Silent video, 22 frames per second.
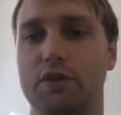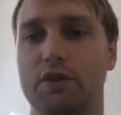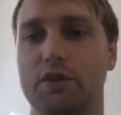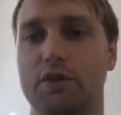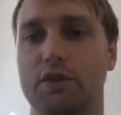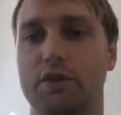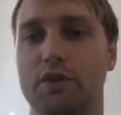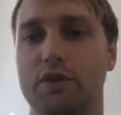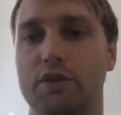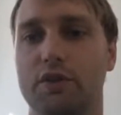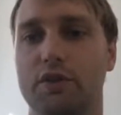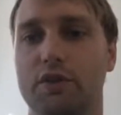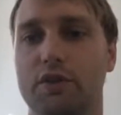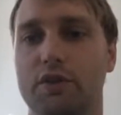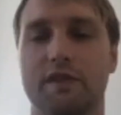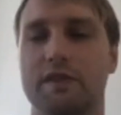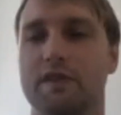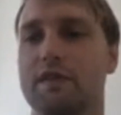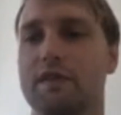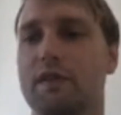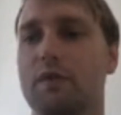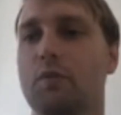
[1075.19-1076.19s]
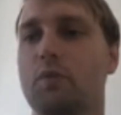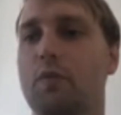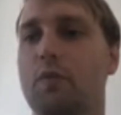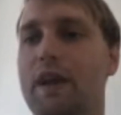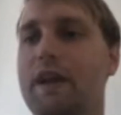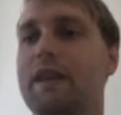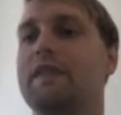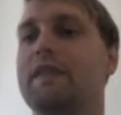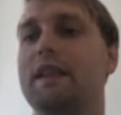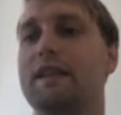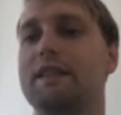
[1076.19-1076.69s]
you could say, because the
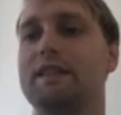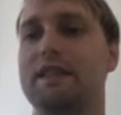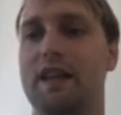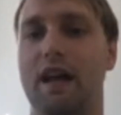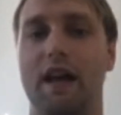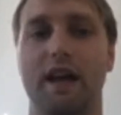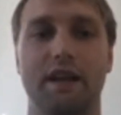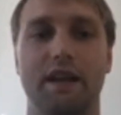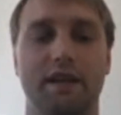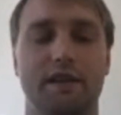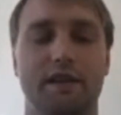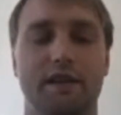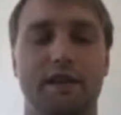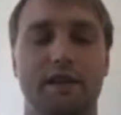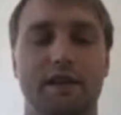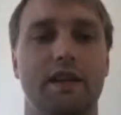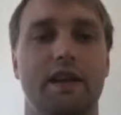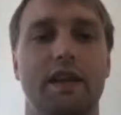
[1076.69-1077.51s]
way that DAI